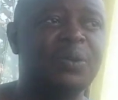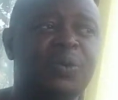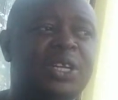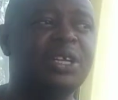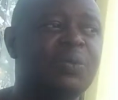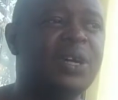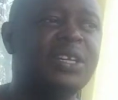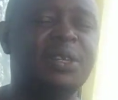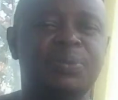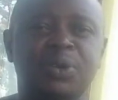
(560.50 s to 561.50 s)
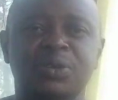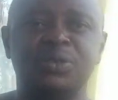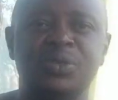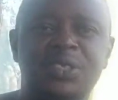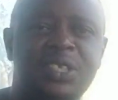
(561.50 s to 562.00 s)
when one keeps on
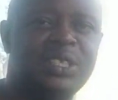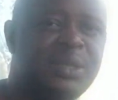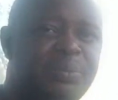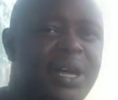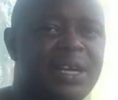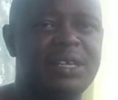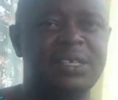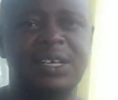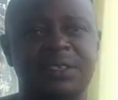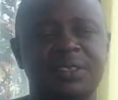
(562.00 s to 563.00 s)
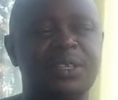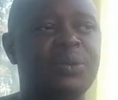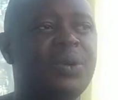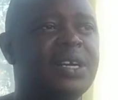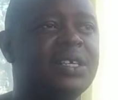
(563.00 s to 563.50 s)
twisting the back as they
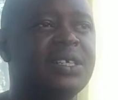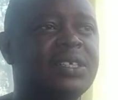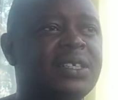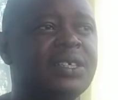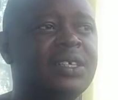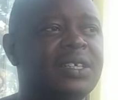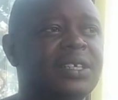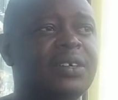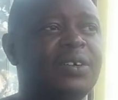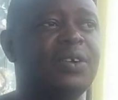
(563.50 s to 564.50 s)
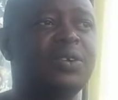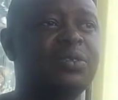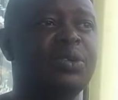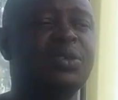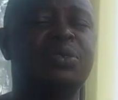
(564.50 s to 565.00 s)
work, or
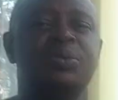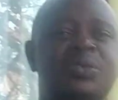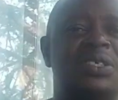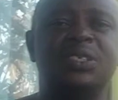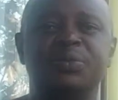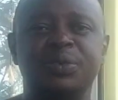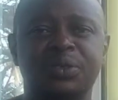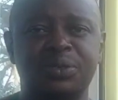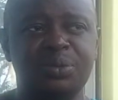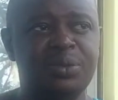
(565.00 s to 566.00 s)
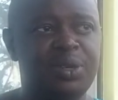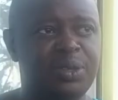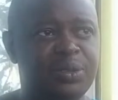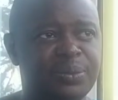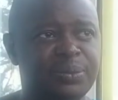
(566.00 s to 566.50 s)
those who sit for too
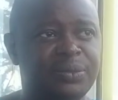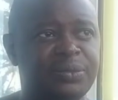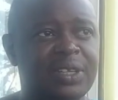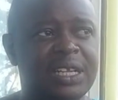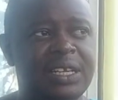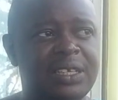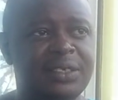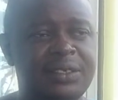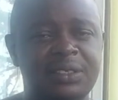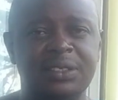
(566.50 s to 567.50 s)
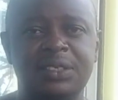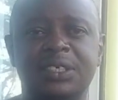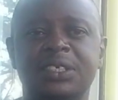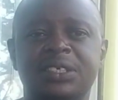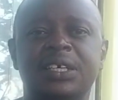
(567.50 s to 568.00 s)
long, like
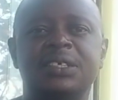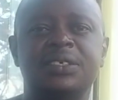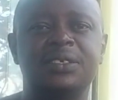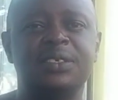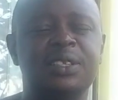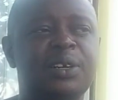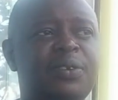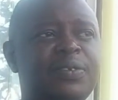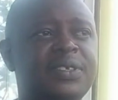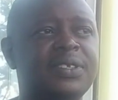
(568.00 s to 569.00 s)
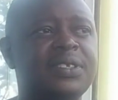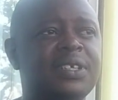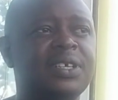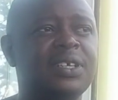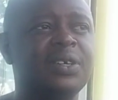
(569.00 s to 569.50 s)
secretaries in the office,
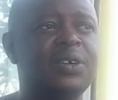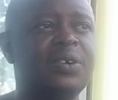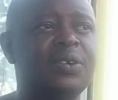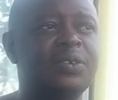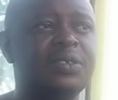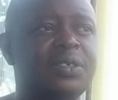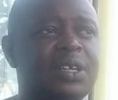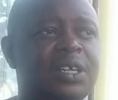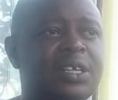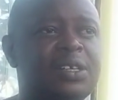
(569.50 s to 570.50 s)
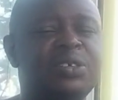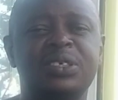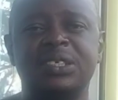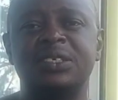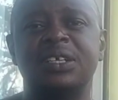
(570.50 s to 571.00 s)
or long
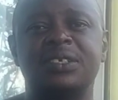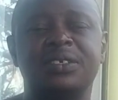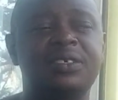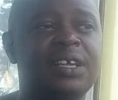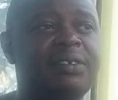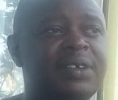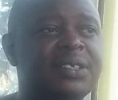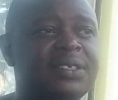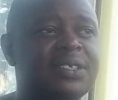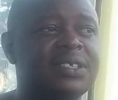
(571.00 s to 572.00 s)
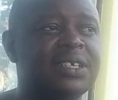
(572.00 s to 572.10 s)
distance drivers,